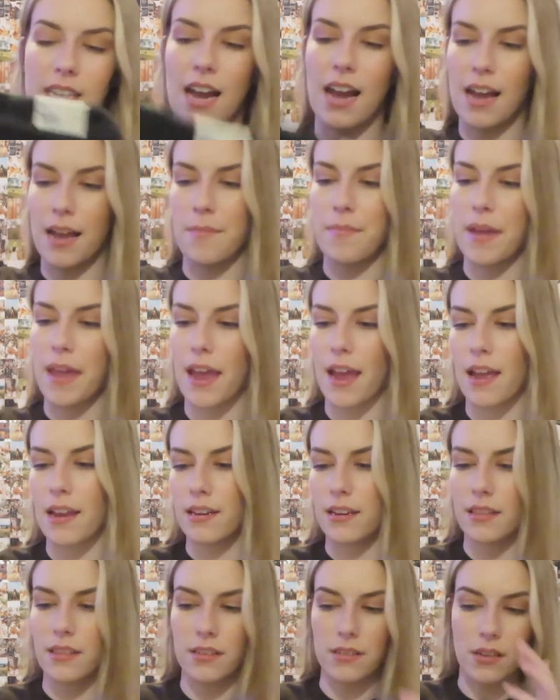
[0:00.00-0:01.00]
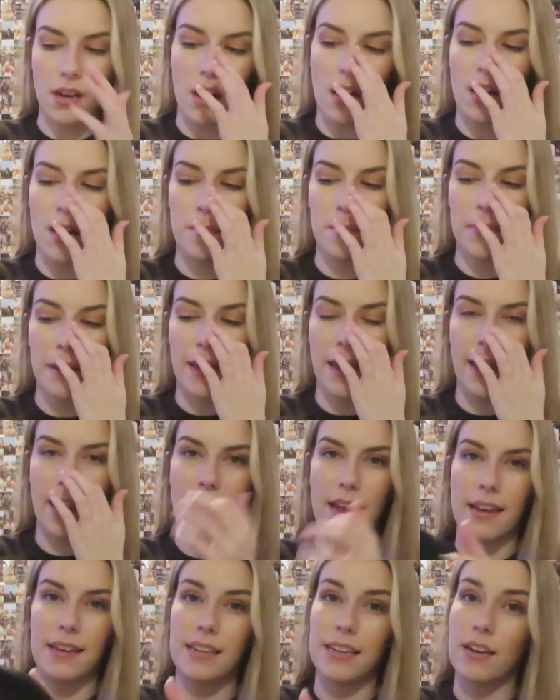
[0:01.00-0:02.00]
tie band at the top,
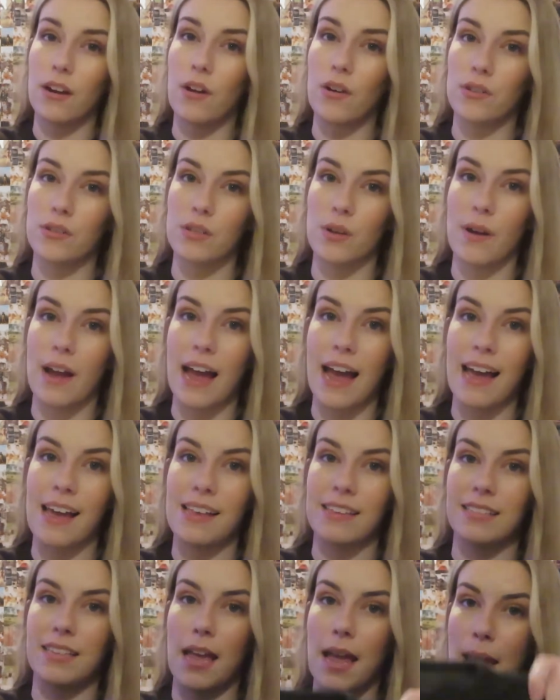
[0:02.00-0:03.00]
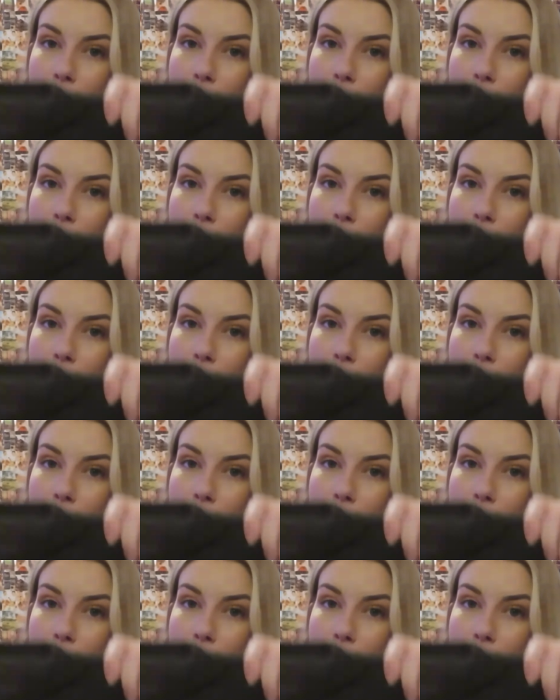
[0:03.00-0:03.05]
and it also has